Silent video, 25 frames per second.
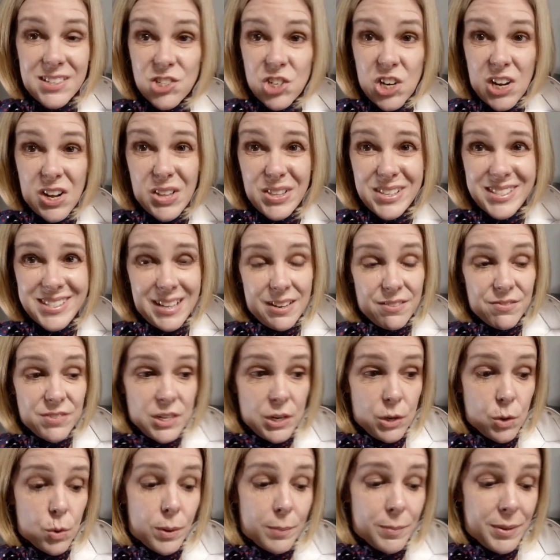check all the
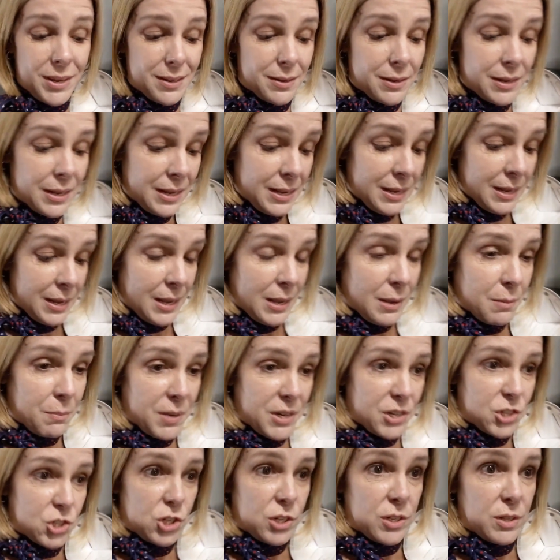safety equipment,
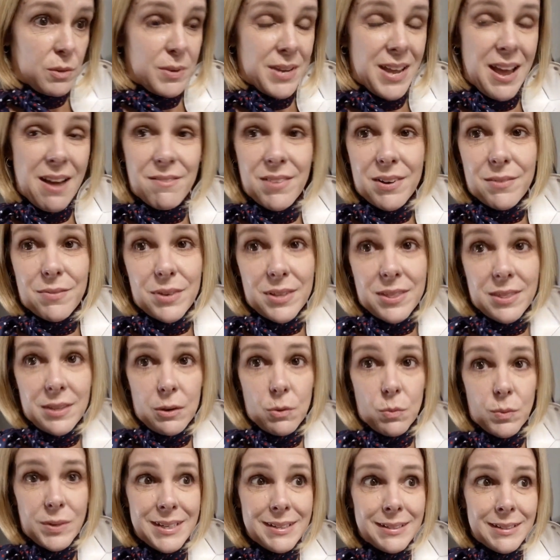make sure that we have everything
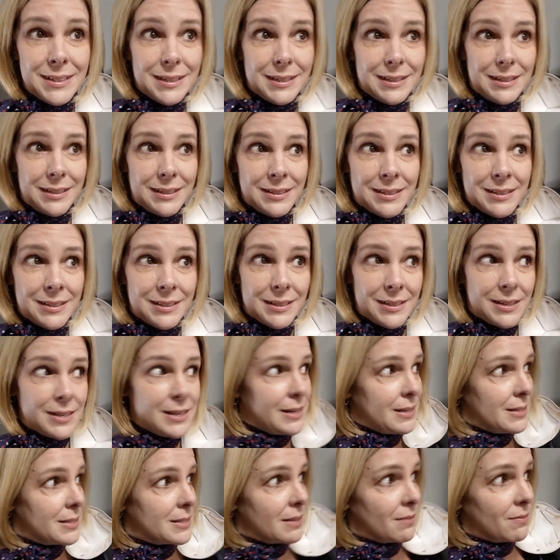we need in
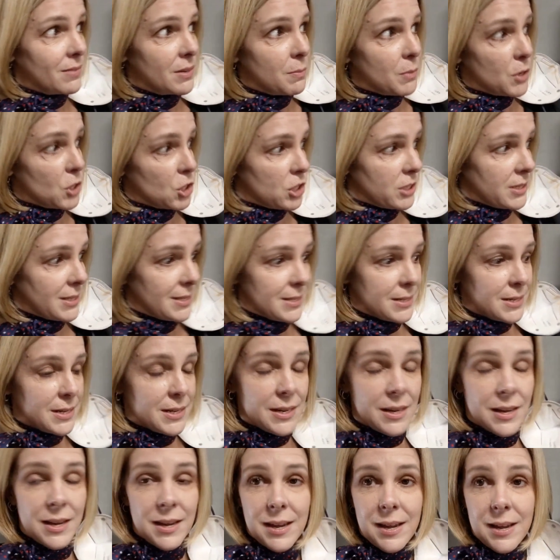case of emergency,
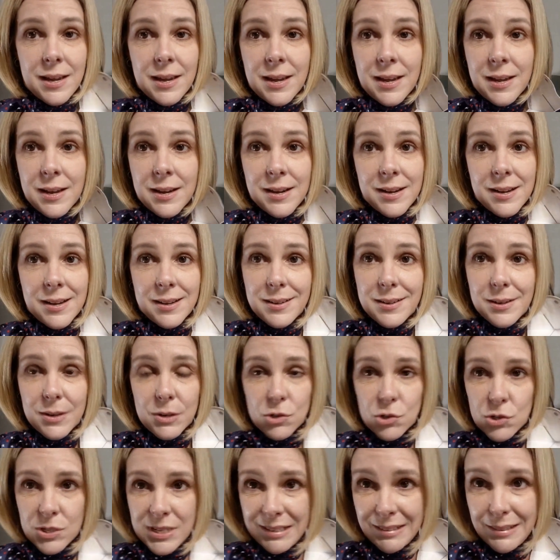and you
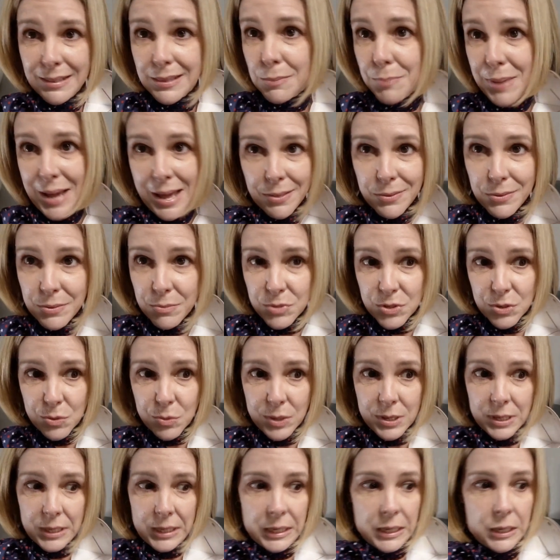know, check if the bathrooms are
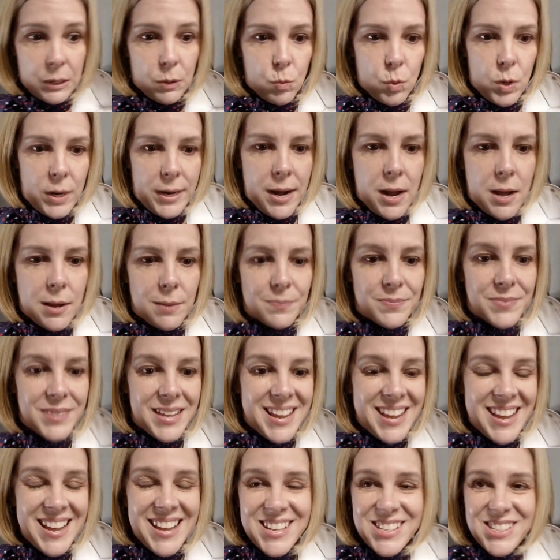working and whatnot.
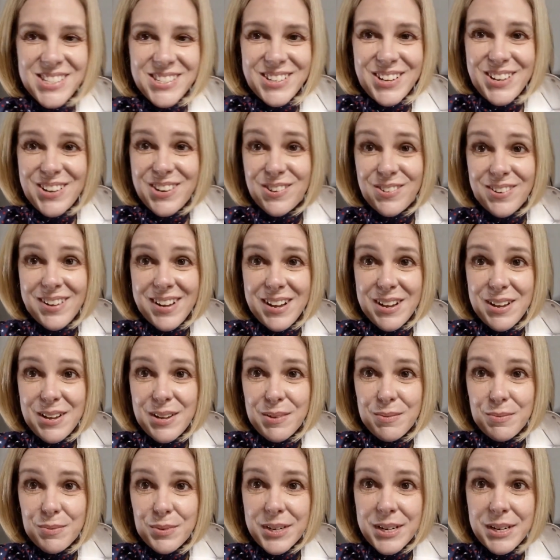So
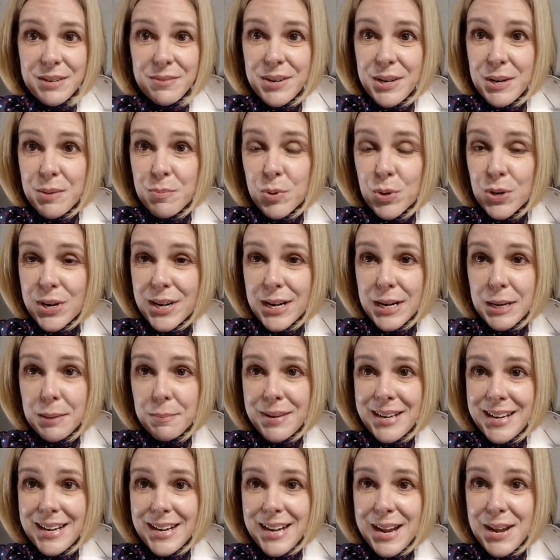we're getting ready to board any
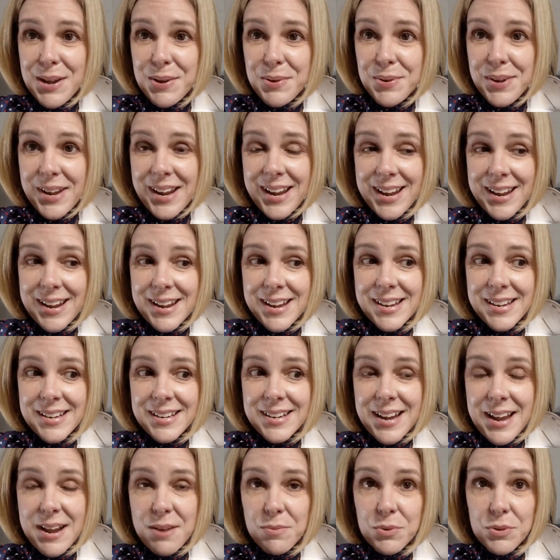minute now, and
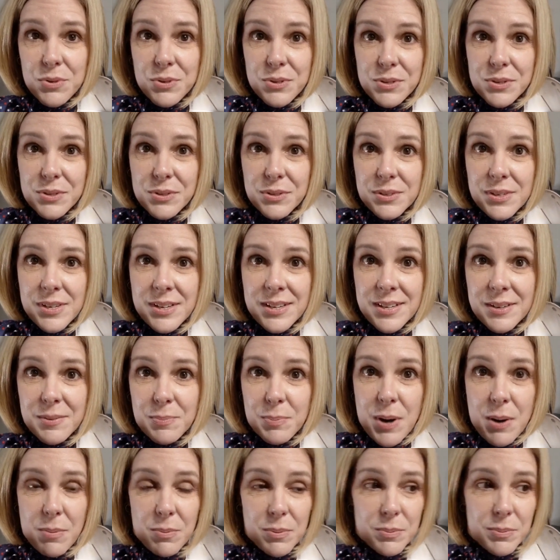I will
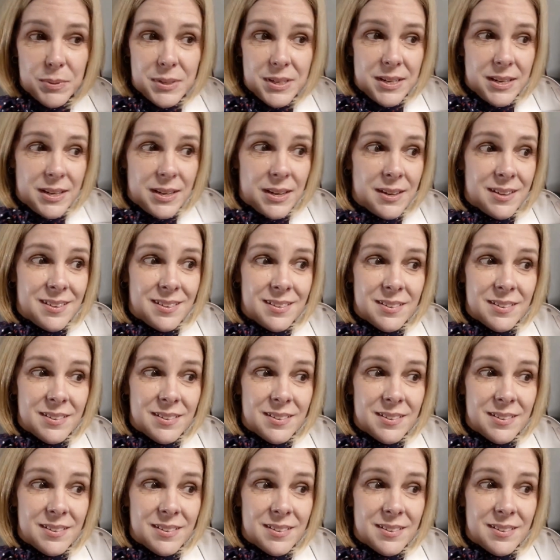probably,